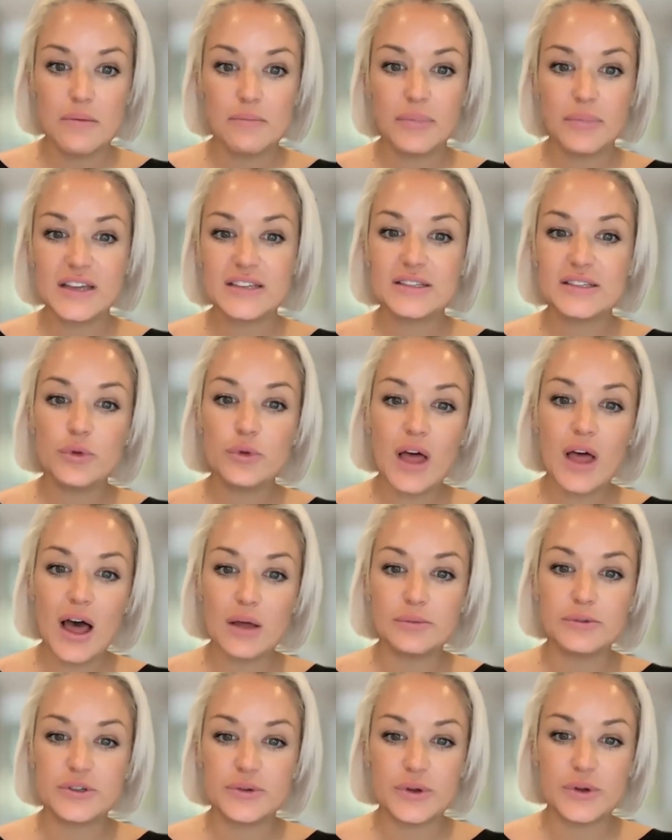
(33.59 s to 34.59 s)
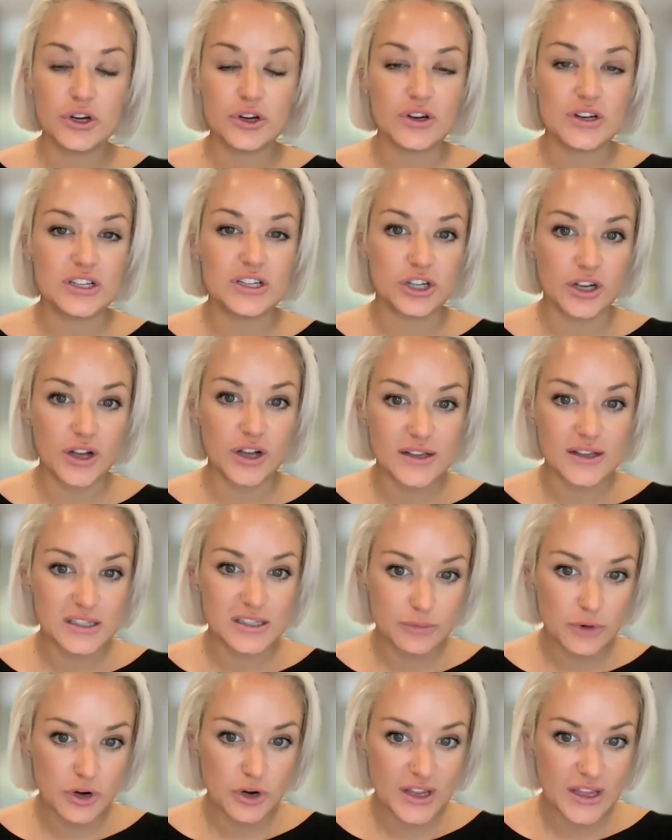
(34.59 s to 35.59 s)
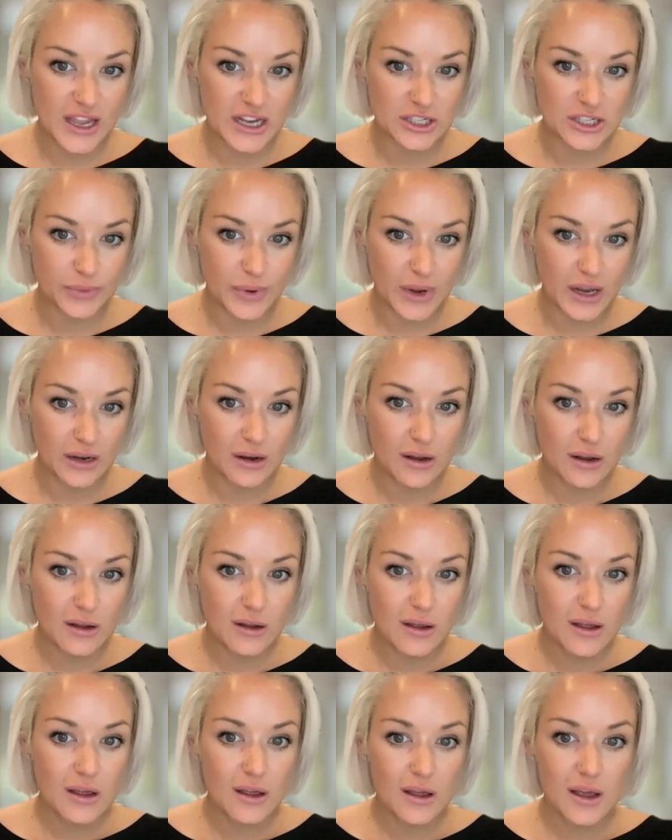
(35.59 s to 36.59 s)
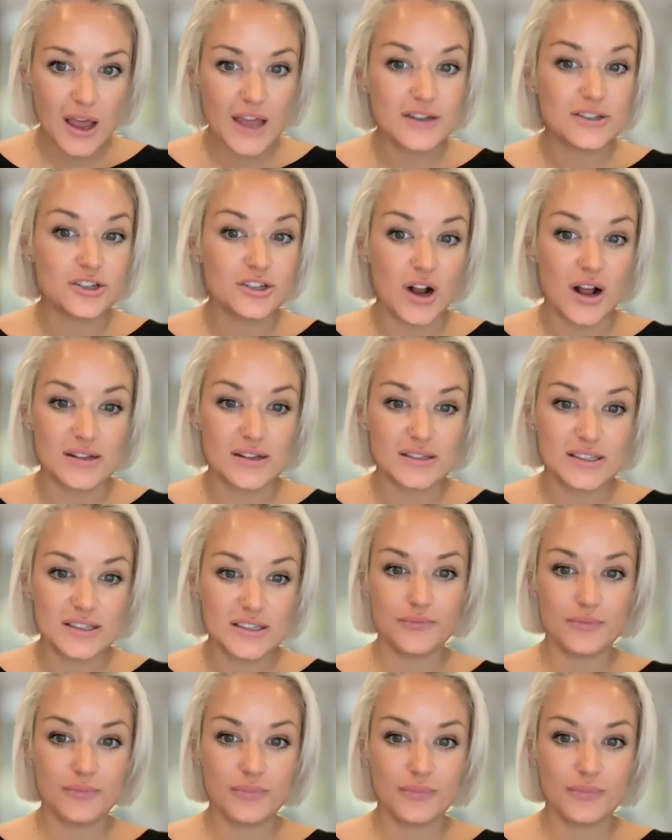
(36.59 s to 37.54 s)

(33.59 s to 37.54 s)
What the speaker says: because it will help to increase your customer engagement and trust.